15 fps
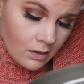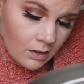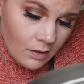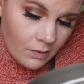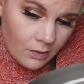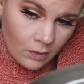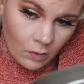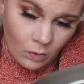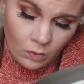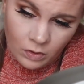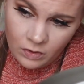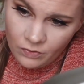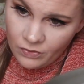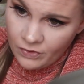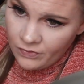I'm gonna
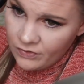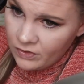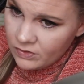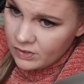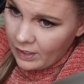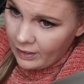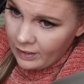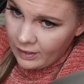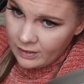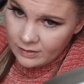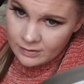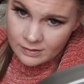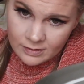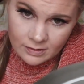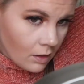hold it for a few
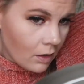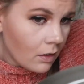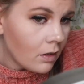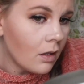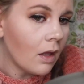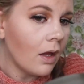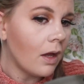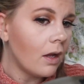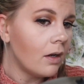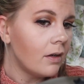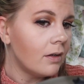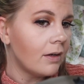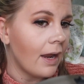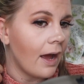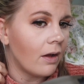seconds and
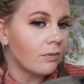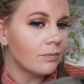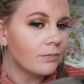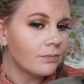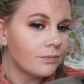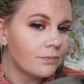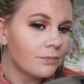then down.